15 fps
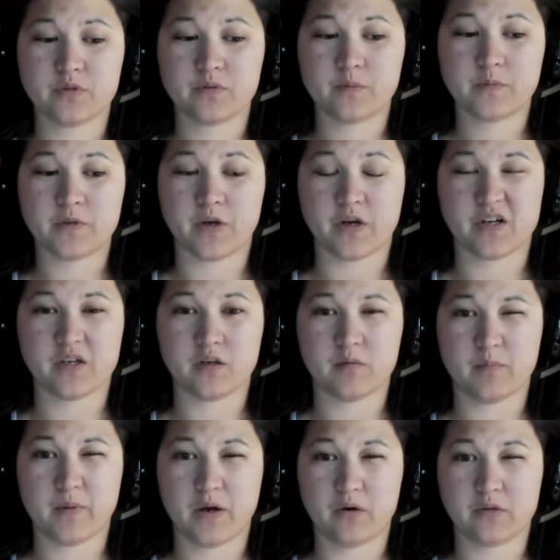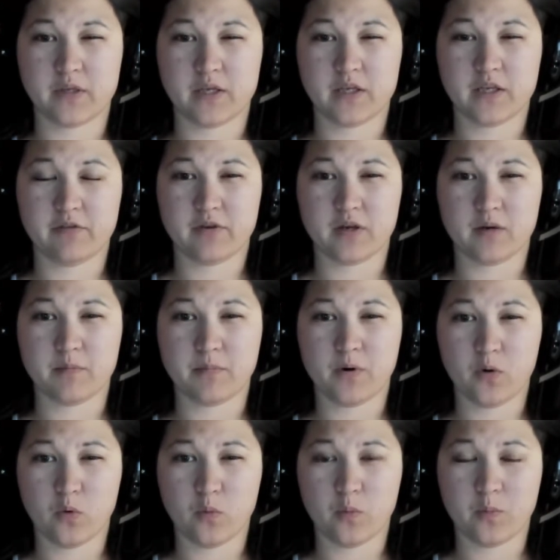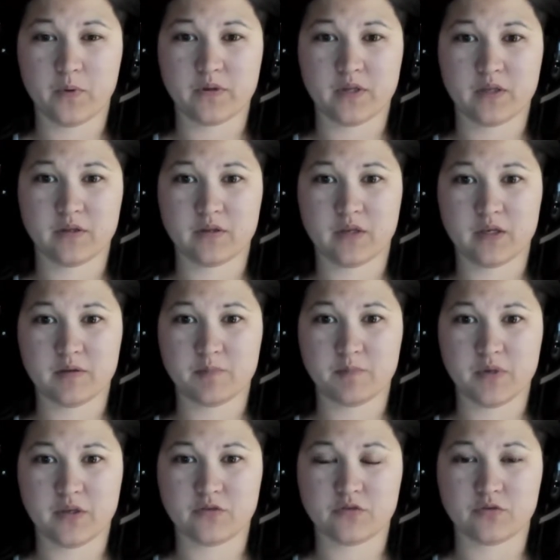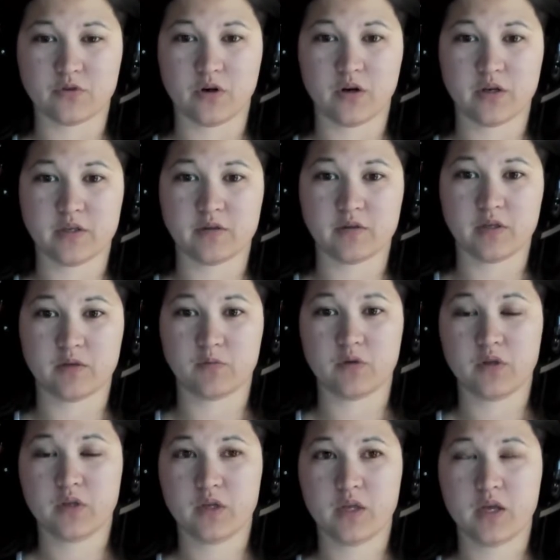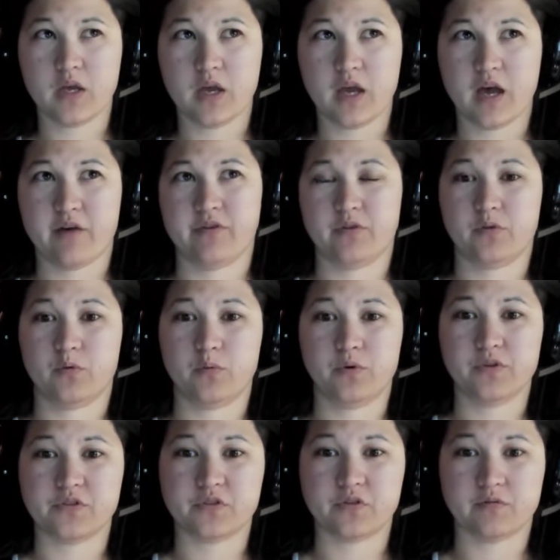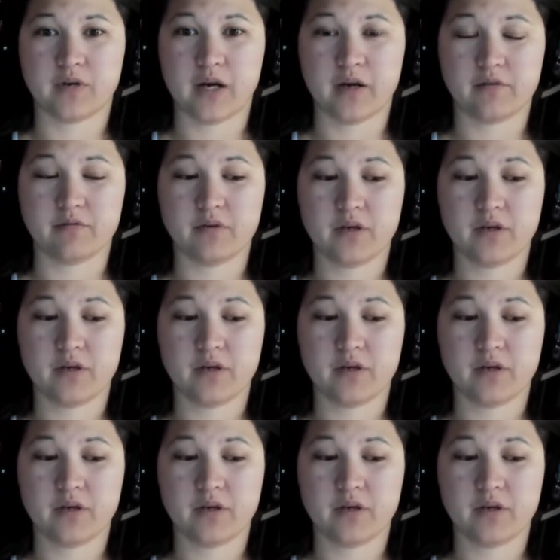talking about like giving up hope, and then like being strong, and then having the will to survive.